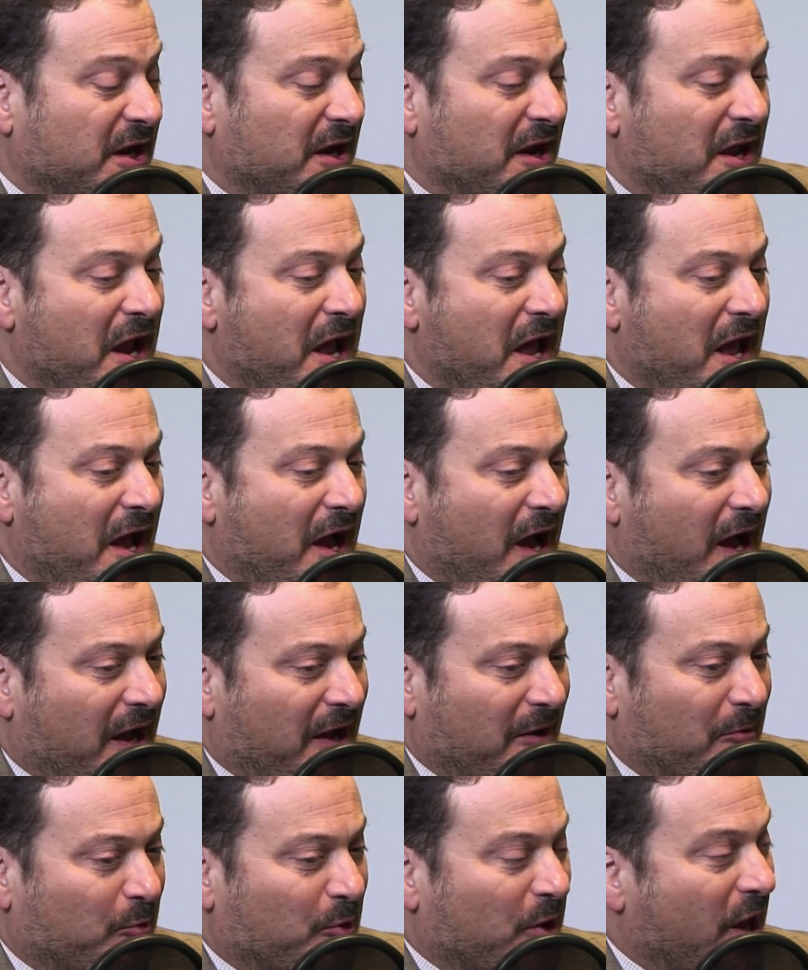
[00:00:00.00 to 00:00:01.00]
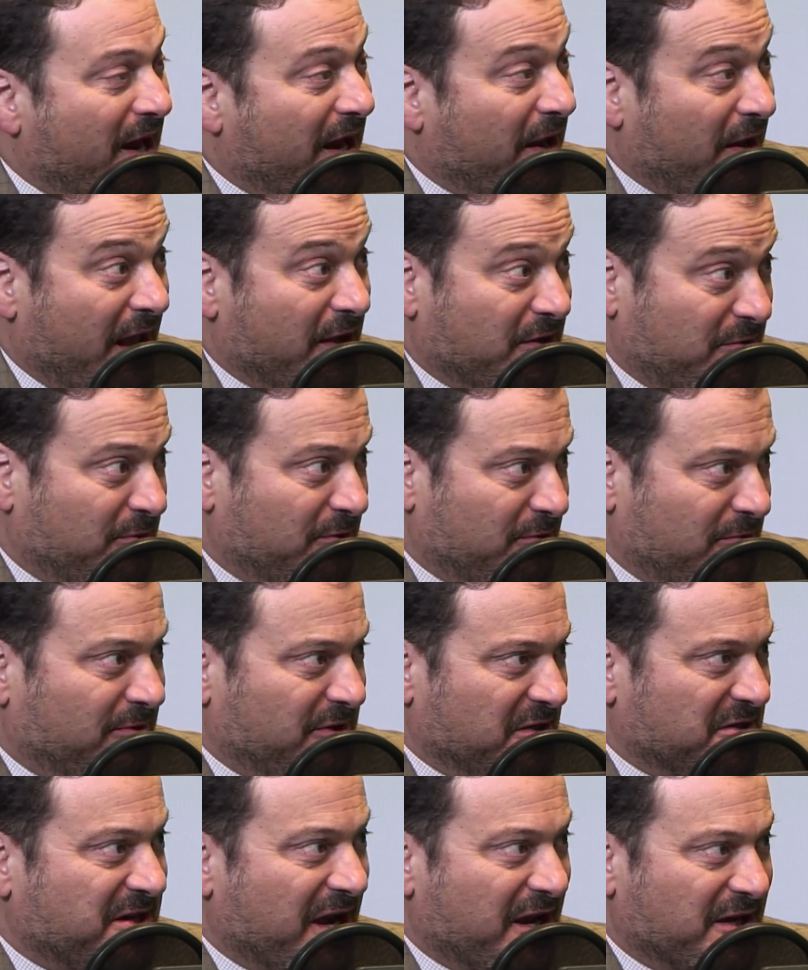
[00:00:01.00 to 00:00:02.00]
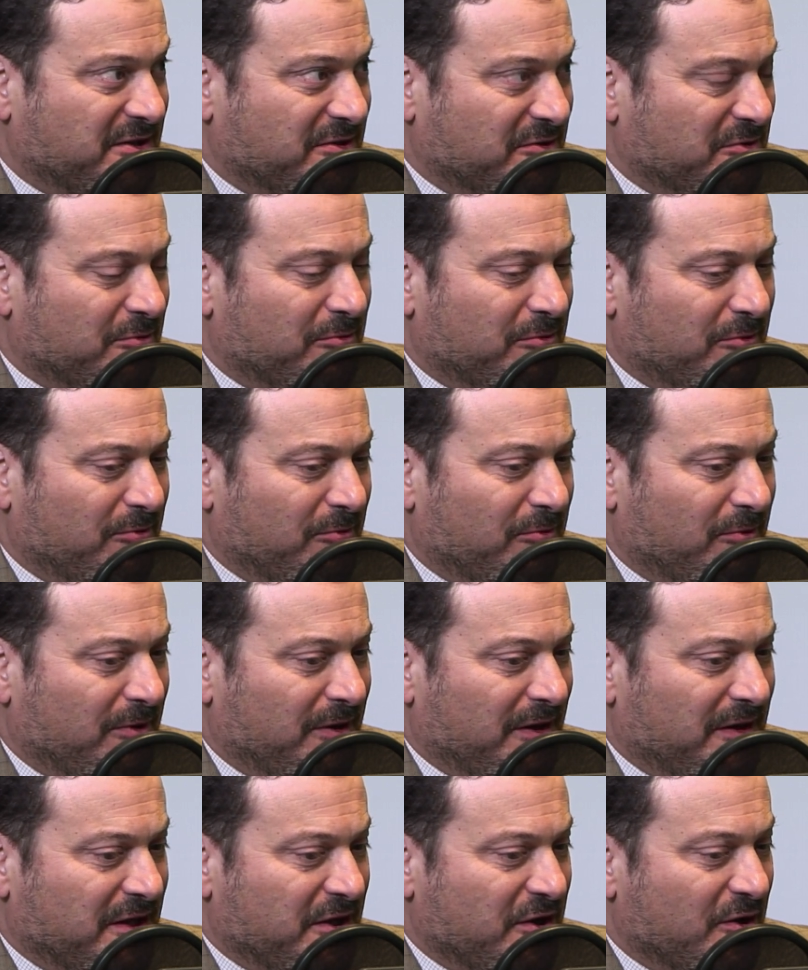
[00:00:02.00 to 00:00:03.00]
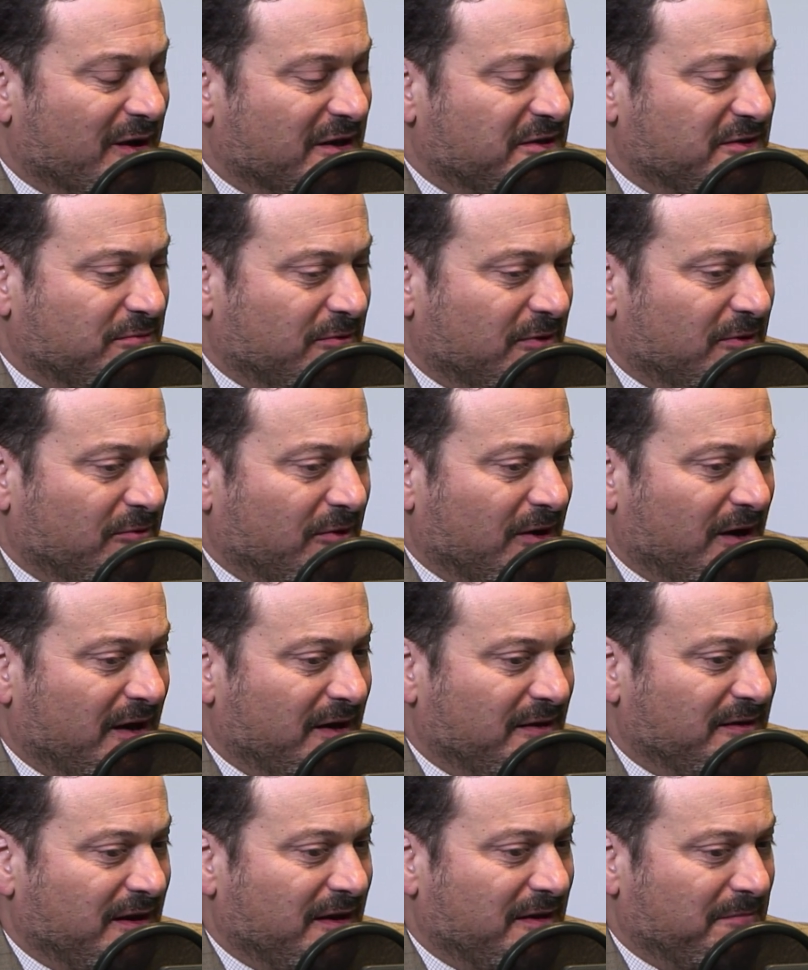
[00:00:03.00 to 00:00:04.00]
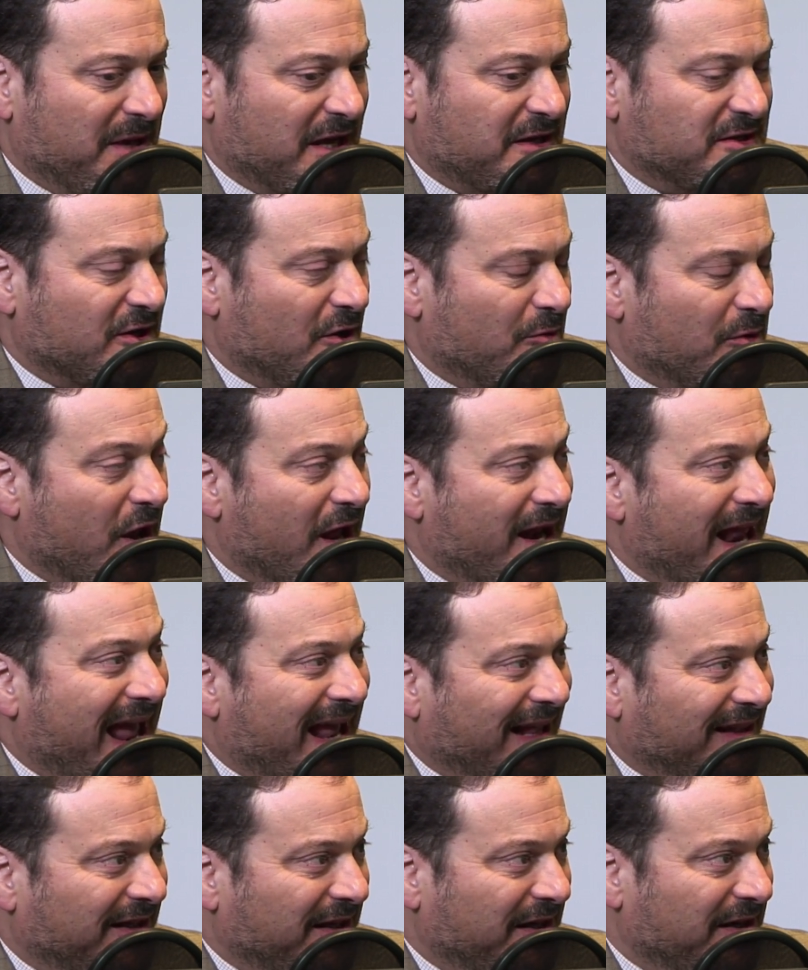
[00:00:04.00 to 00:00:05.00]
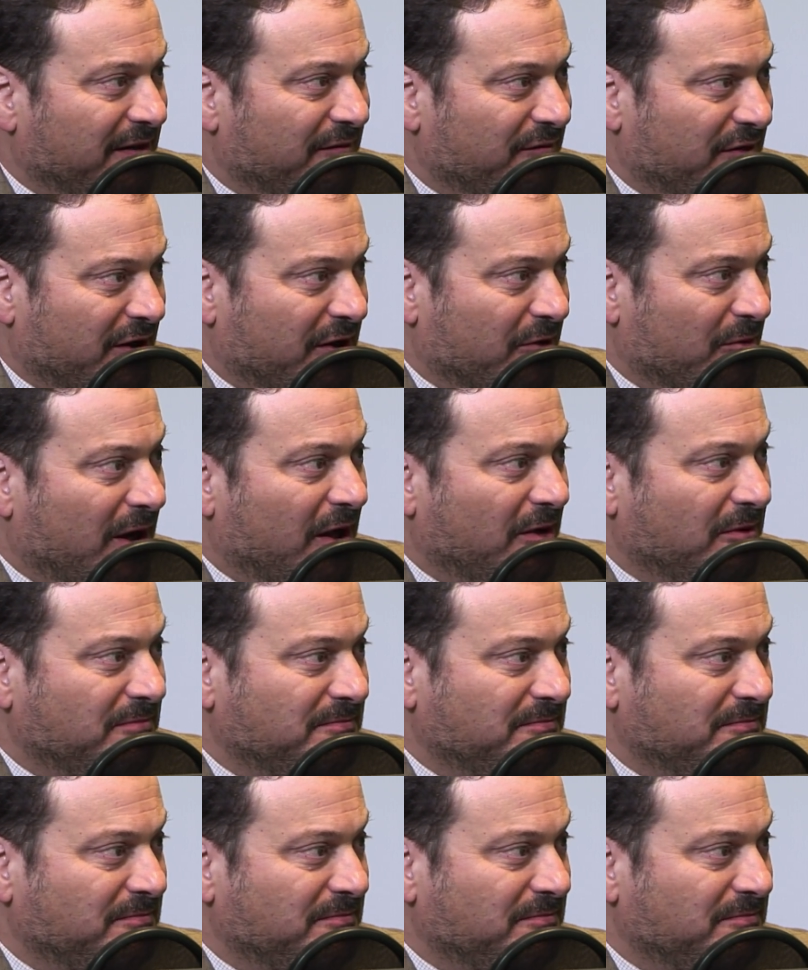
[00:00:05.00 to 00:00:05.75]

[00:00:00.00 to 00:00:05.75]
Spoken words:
we're not, as we'll discuss, in the U.S. and in Mexico, we're not handling it very well.